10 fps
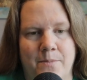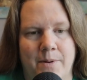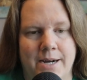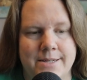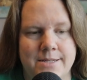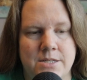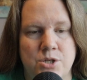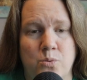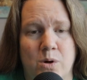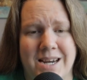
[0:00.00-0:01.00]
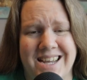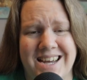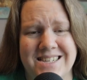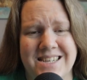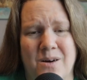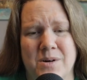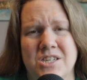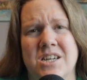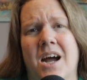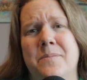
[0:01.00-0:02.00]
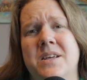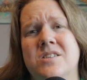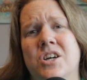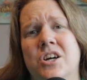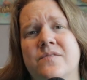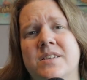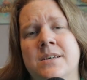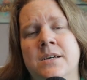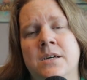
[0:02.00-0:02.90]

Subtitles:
But do you want to guess how much time he served?